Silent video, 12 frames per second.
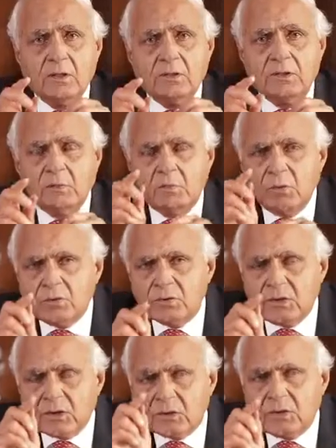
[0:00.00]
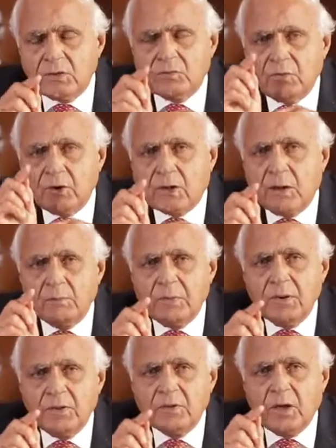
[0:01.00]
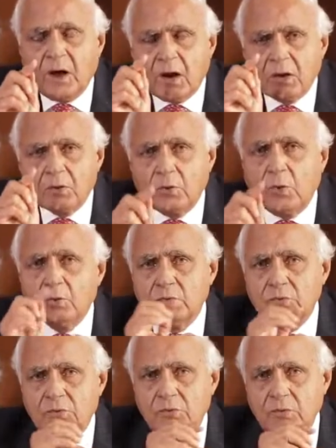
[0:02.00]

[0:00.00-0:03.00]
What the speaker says: the most successful companies are those